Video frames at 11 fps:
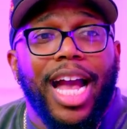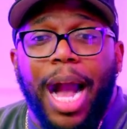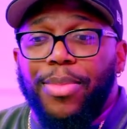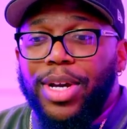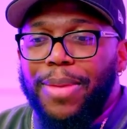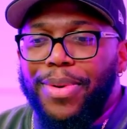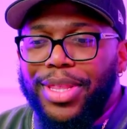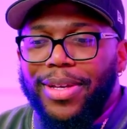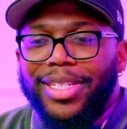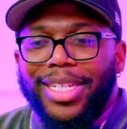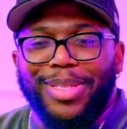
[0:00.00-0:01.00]
I'm going to put
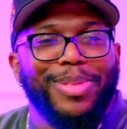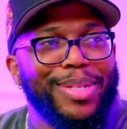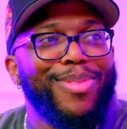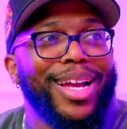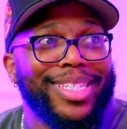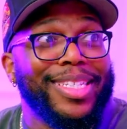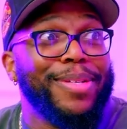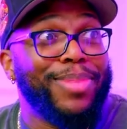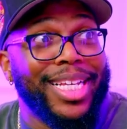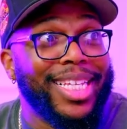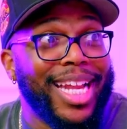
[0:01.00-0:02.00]
the systems and processes in
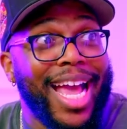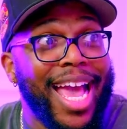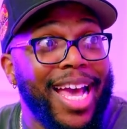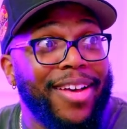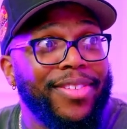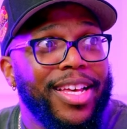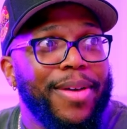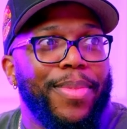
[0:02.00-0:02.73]
place that I have,